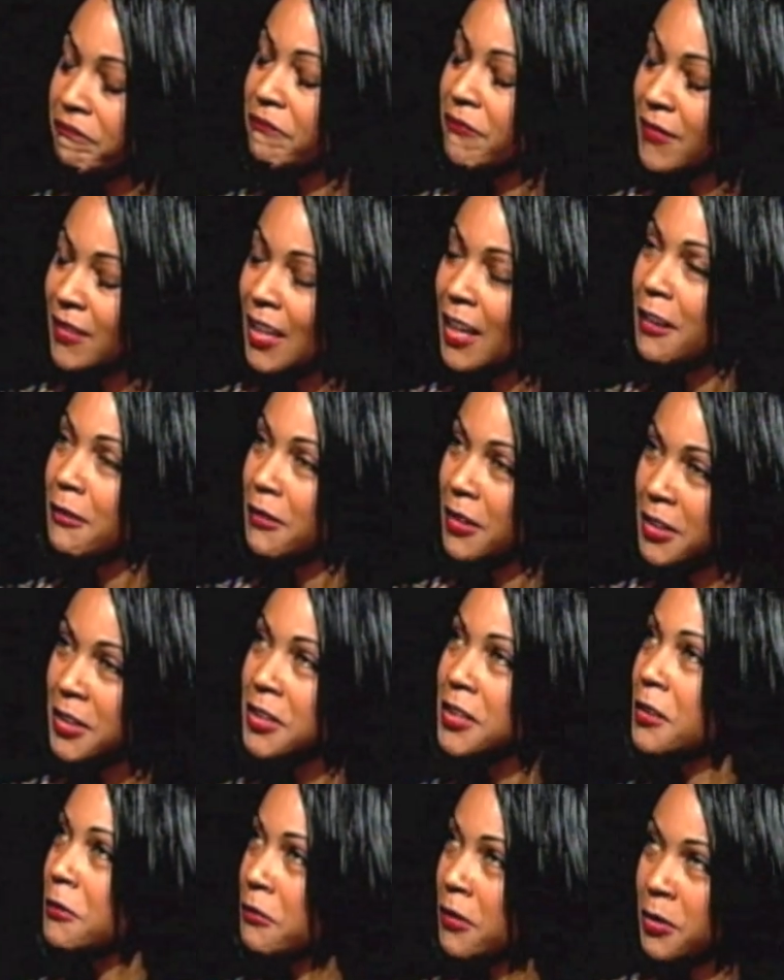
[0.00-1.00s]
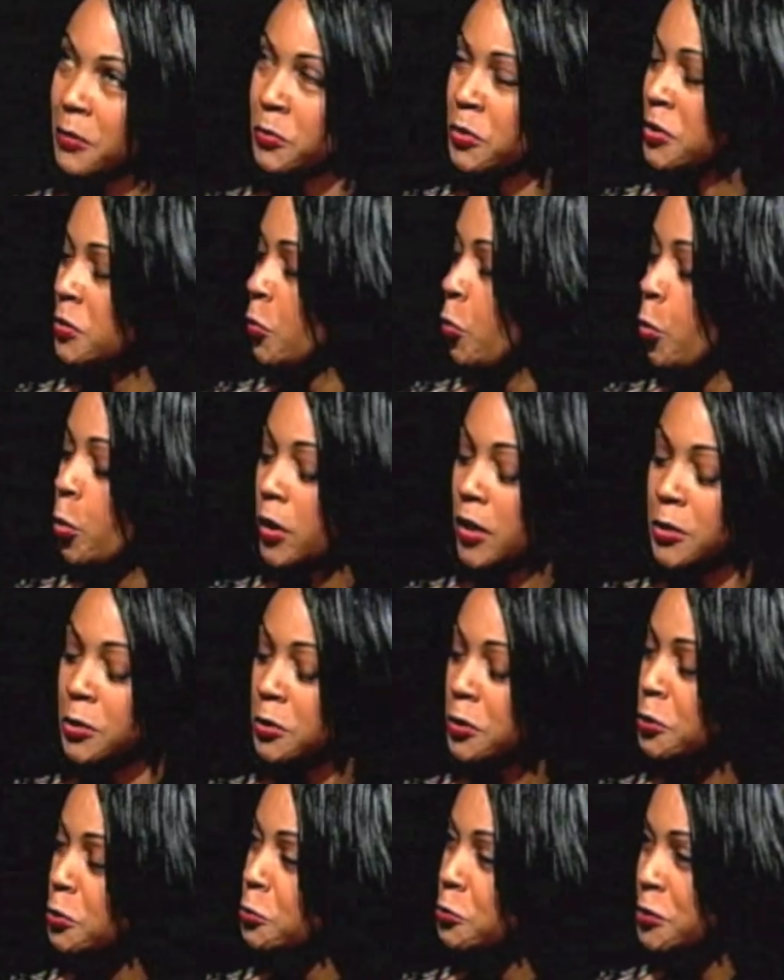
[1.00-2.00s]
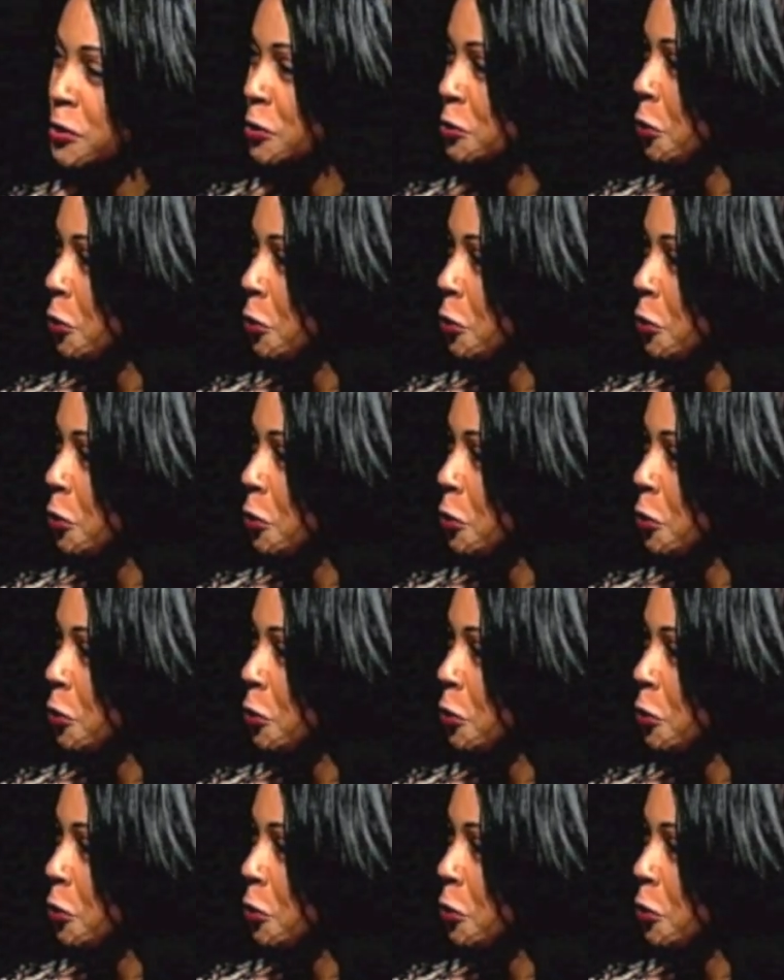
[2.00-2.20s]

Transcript: Yeah, because according to the news, it's